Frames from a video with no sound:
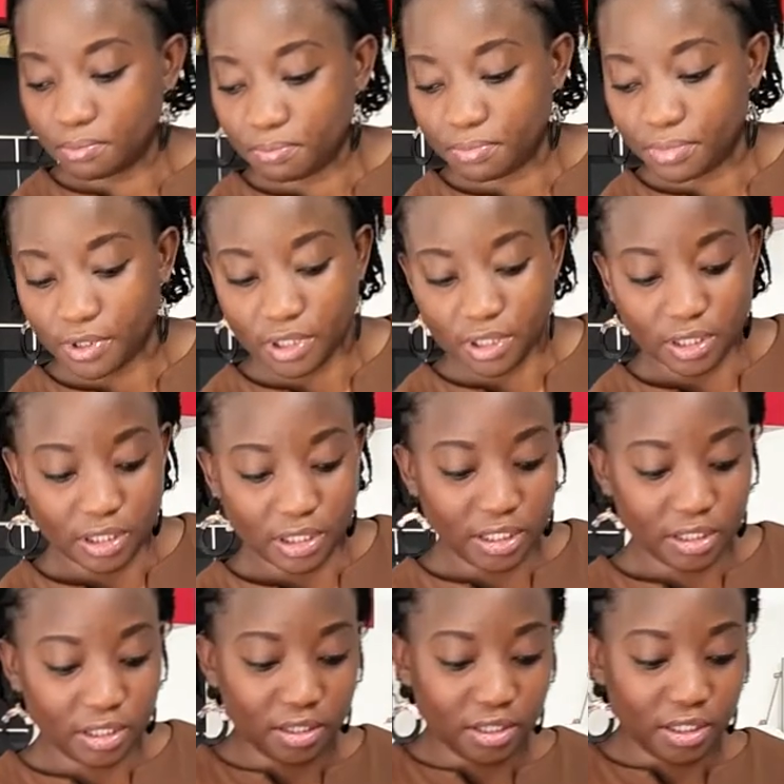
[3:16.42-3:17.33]
Put a
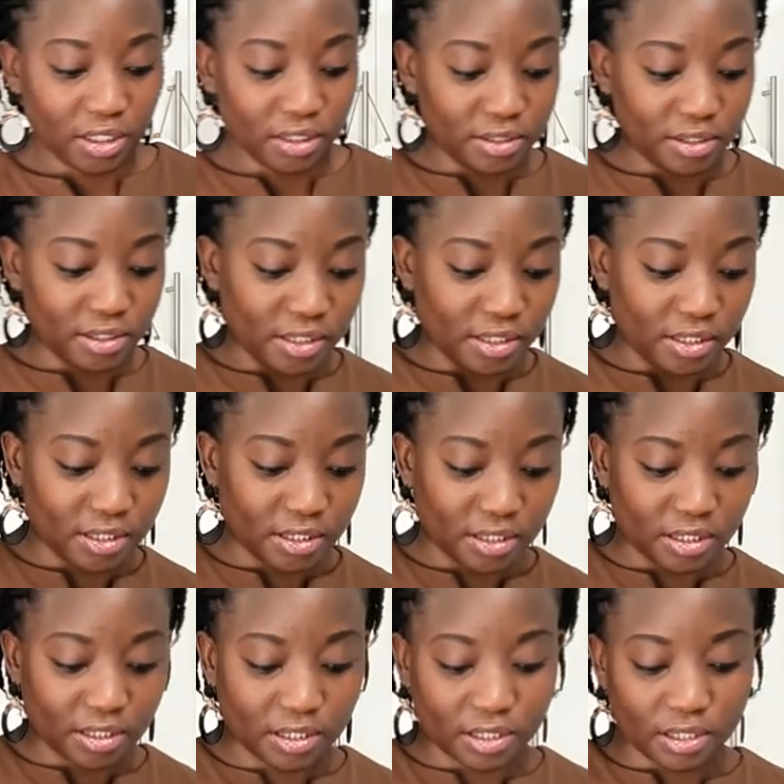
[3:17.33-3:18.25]
lid on it
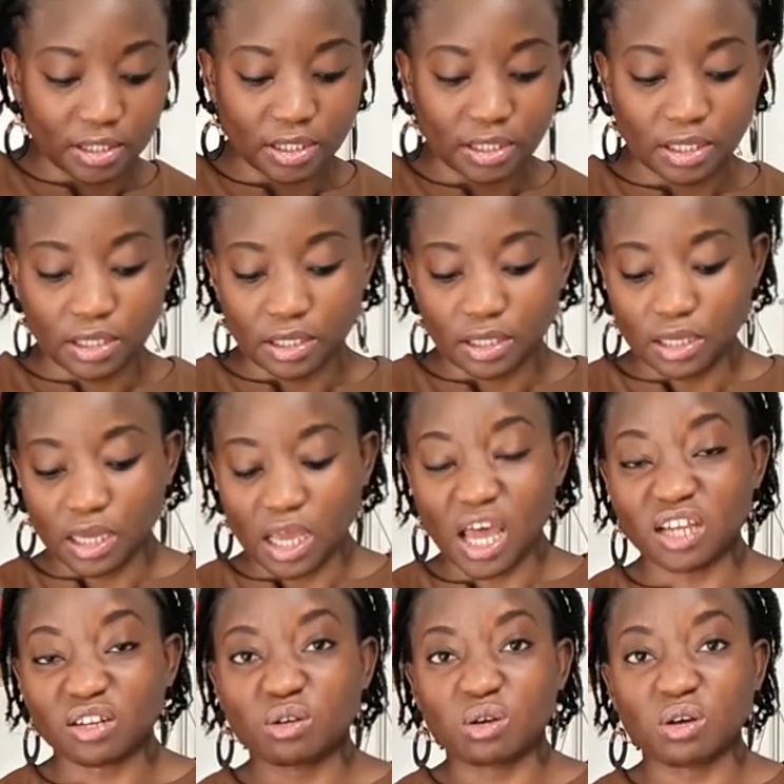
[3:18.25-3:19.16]

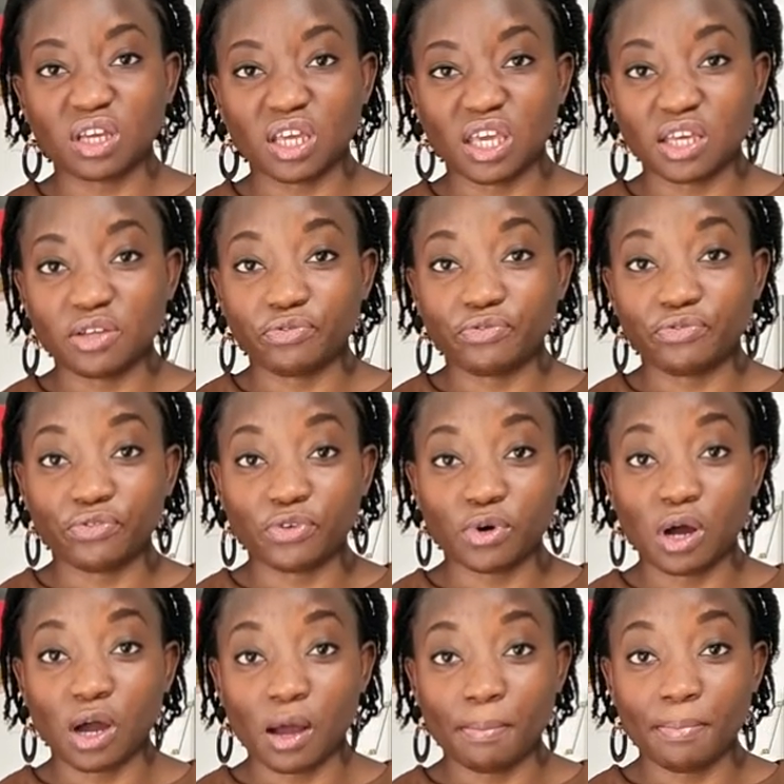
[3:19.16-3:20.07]
and cook it
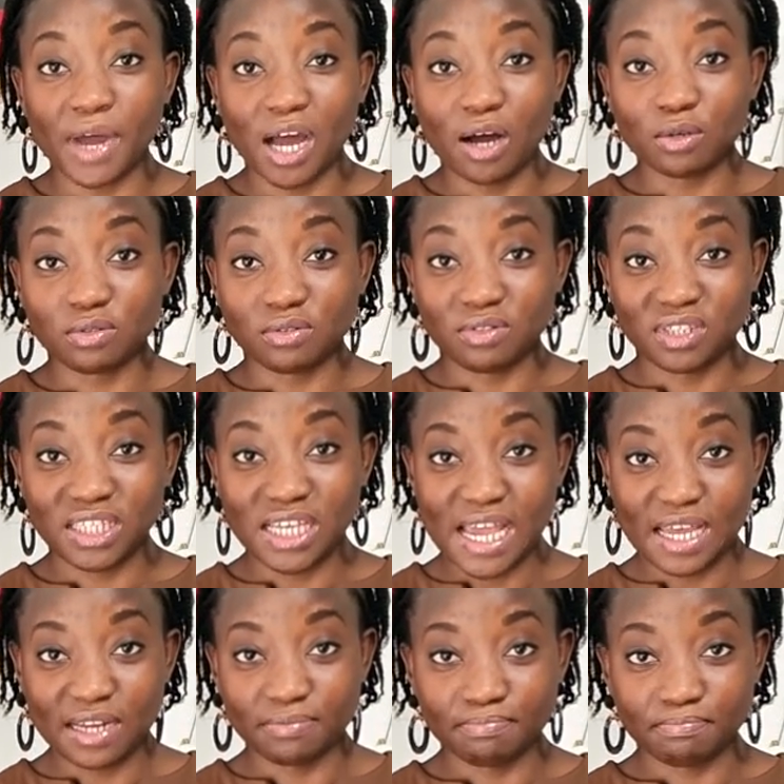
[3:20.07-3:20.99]
for about
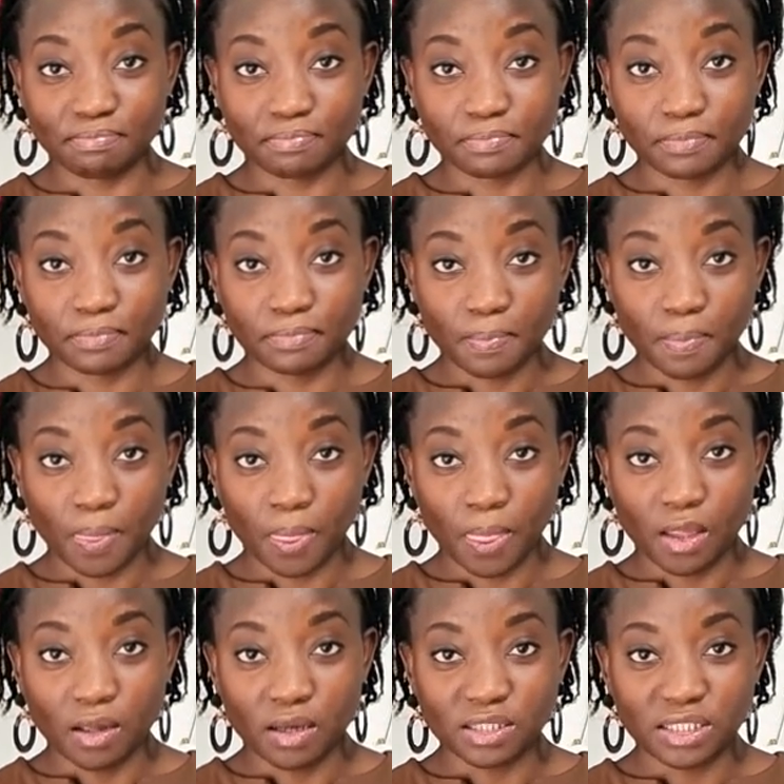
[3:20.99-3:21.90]
10
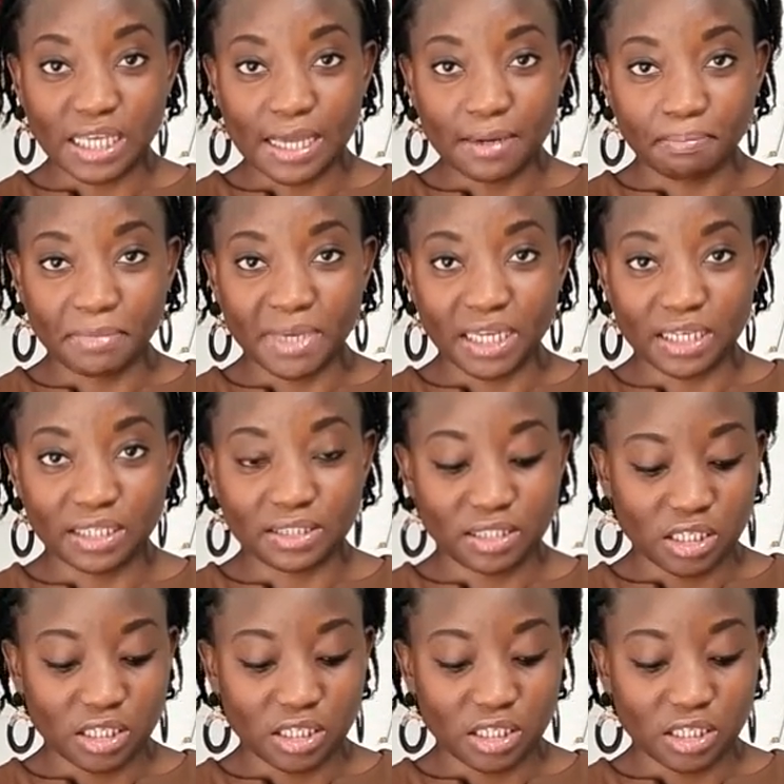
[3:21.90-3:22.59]
minutes.